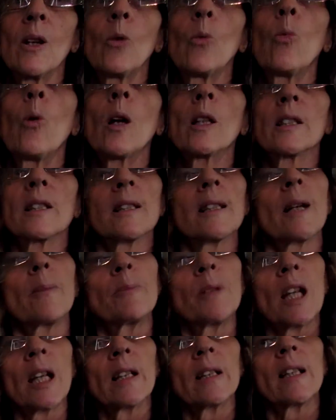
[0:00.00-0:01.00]
what
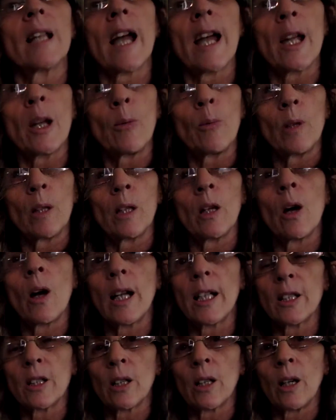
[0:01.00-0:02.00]
subject they would
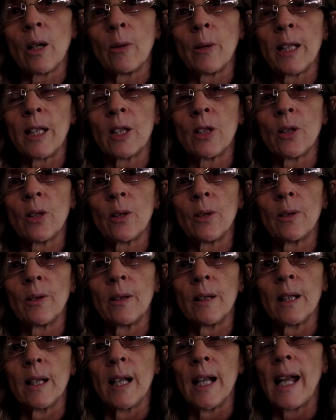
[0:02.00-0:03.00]
like to go into,
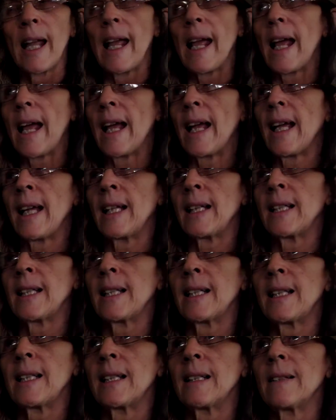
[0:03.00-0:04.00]

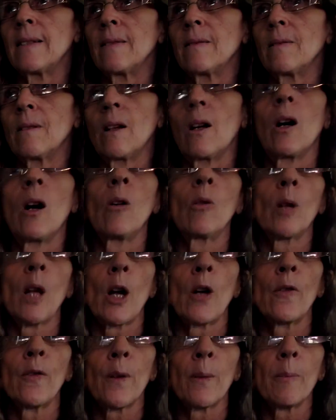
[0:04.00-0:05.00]
and I'll
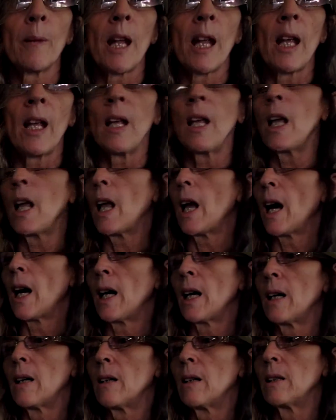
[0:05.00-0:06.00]
go from there.
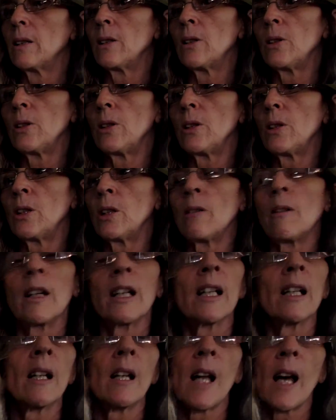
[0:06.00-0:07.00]
You know,
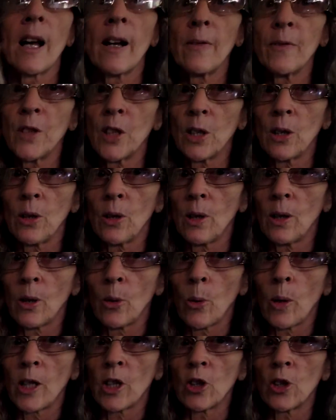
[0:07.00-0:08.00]
I'd love to do the
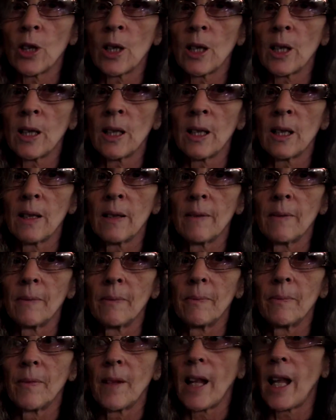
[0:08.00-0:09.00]
question
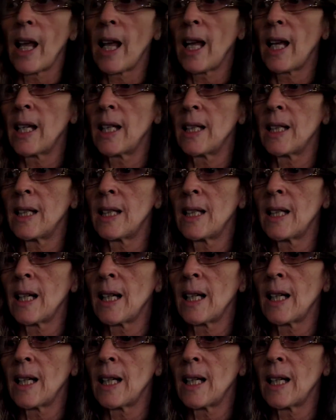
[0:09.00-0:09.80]
and,